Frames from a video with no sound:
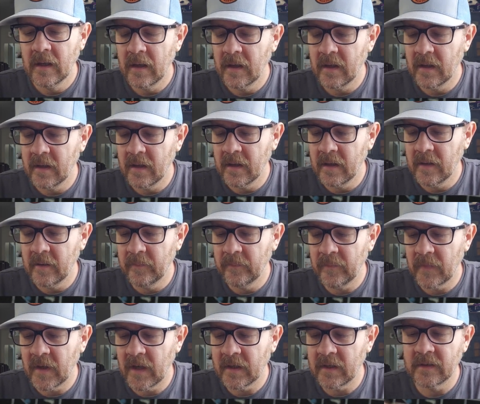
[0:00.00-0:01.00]

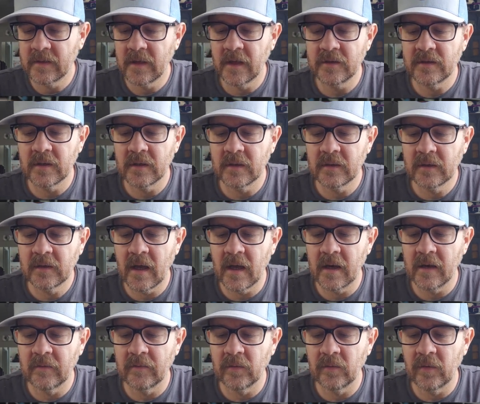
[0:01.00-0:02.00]
I can touch it
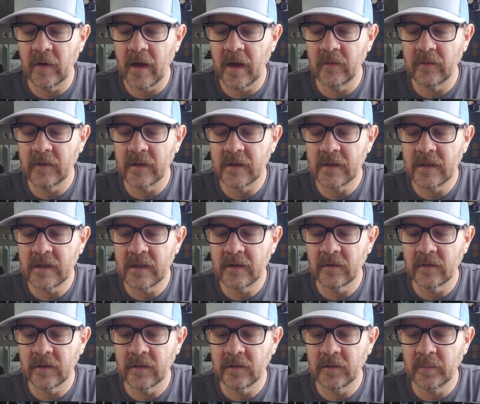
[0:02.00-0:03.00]
kind of around in here
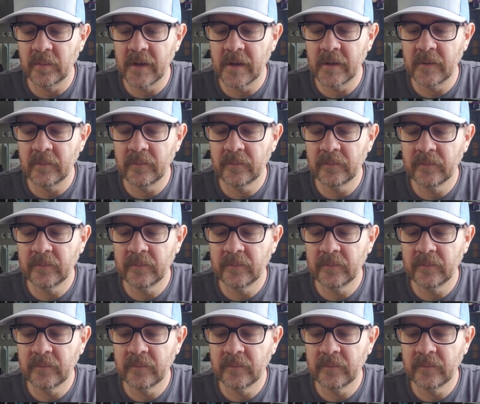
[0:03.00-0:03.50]
a little bit.